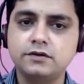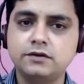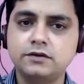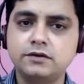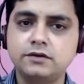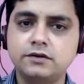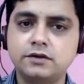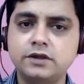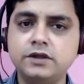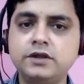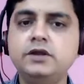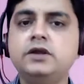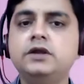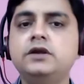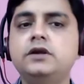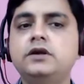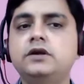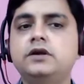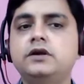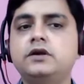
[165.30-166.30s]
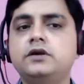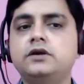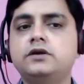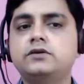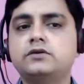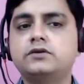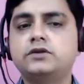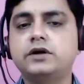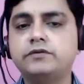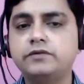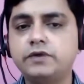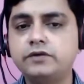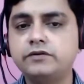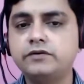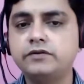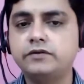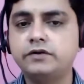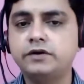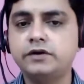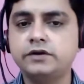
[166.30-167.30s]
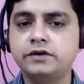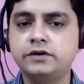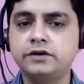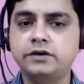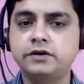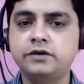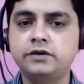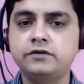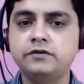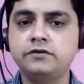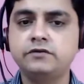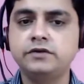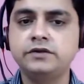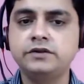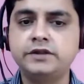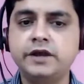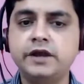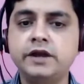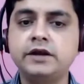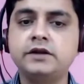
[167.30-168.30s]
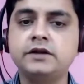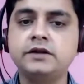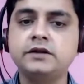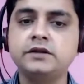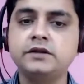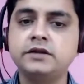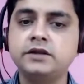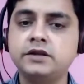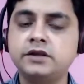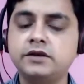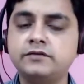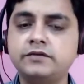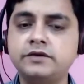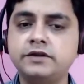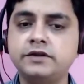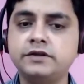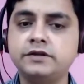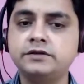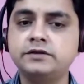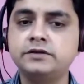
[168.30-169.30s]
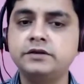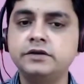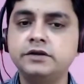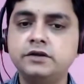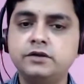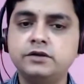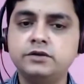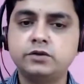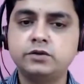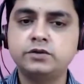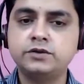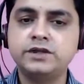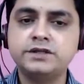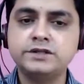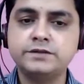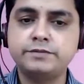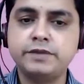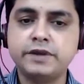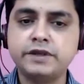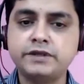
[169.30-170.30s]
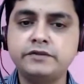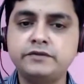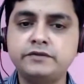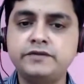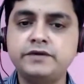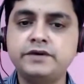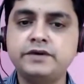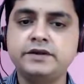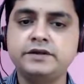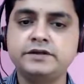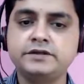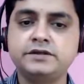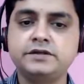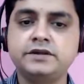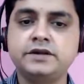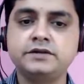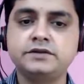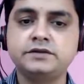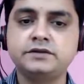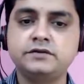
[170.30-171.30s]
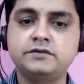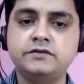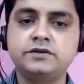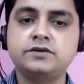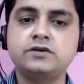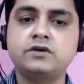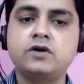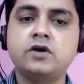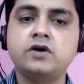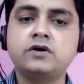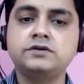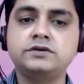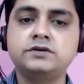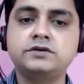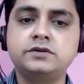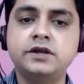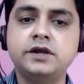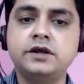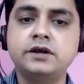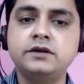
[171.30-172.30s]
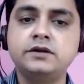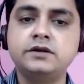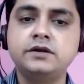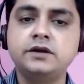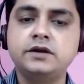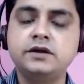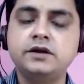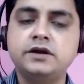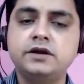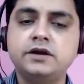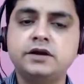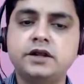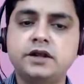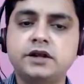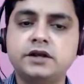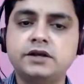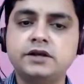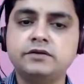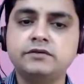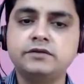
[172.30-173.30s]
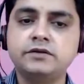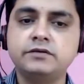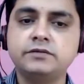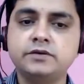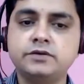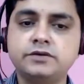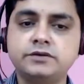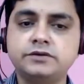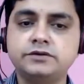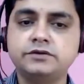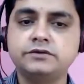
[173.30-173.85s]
Okay, so the way we work with that in EFT is through the specific incidents which caused that negative emotion.